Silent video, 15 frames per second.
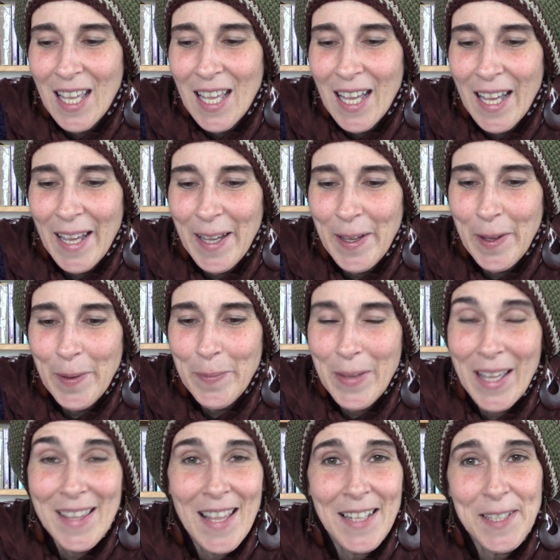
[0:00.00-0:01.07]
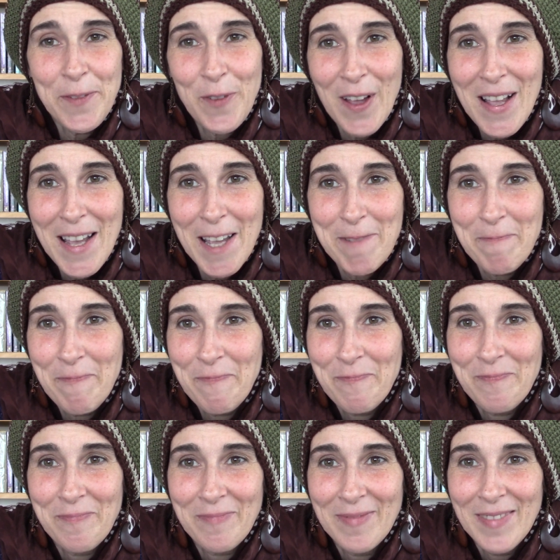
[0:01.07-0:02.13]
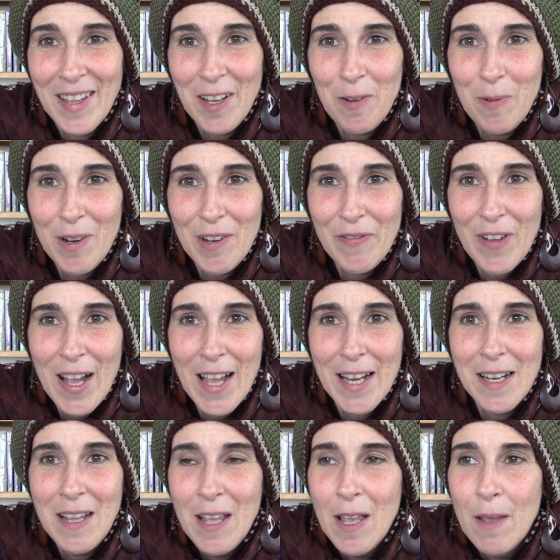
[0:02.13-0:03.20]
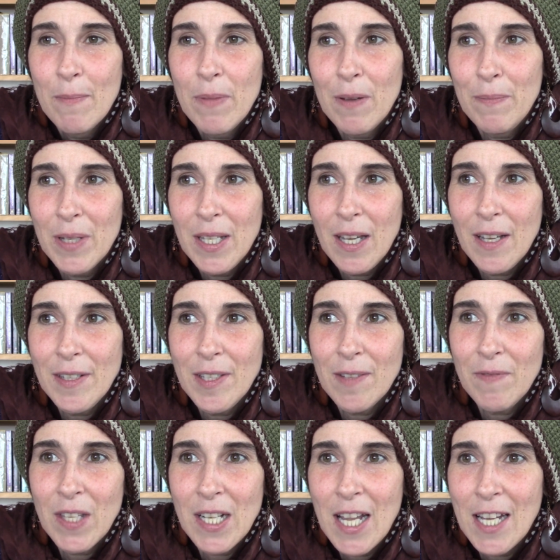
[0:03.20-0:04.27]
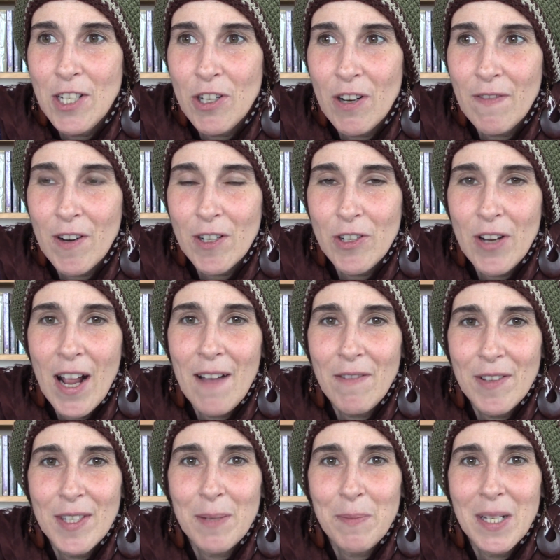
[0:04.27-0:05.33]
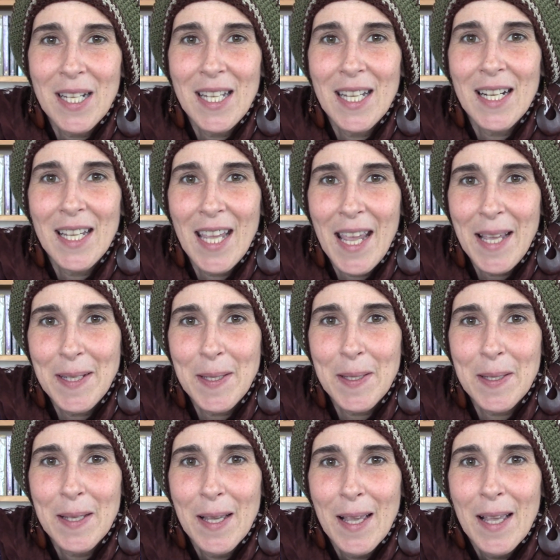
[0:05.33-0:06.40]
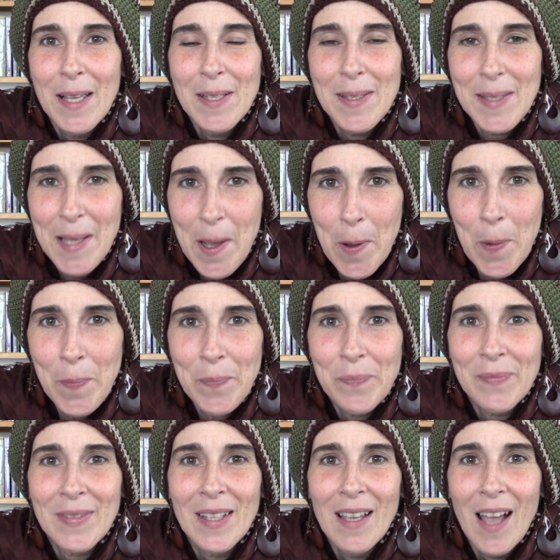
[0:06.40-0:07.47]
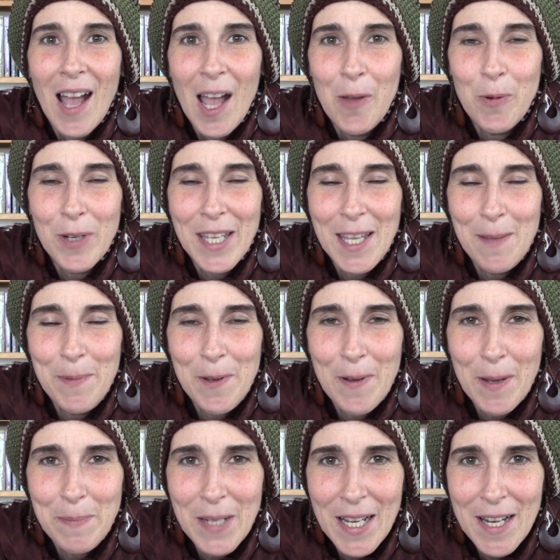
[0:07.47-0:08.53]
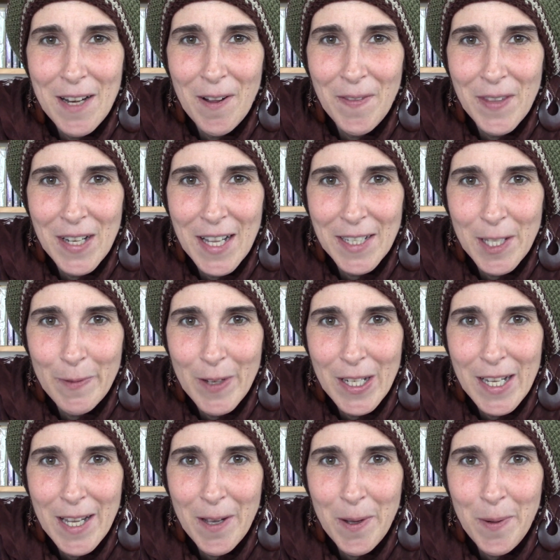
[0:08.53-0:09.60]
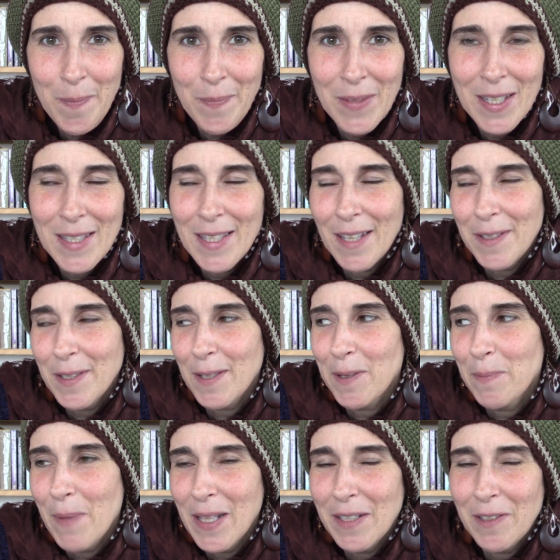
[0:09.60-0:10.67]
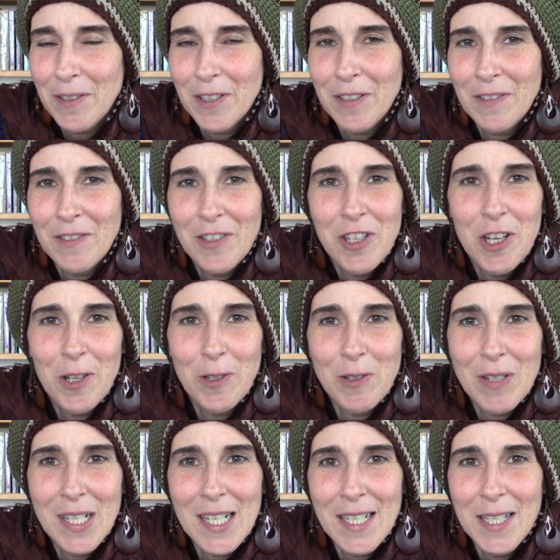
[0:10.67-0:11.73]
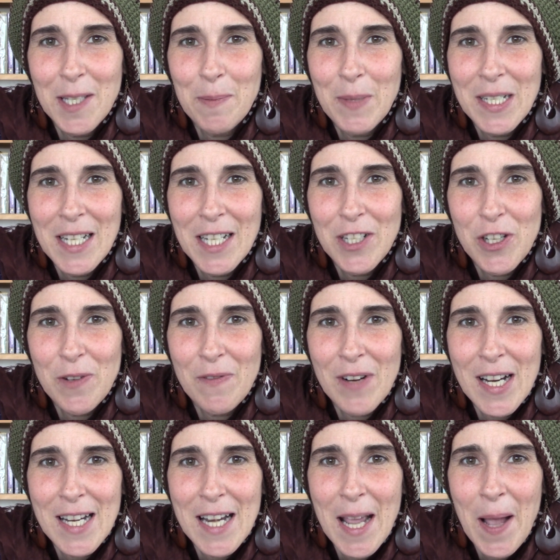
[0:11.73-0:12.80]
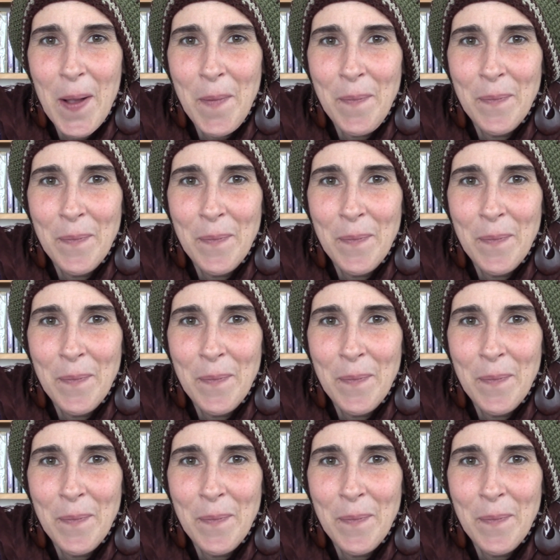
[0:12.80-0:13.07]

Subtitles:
And that's fine. That'll work fine. But because of the nature of our travels, I'm going to get a case. So, I will keep you updated on the next video. It sounds like my little children need some attention right now.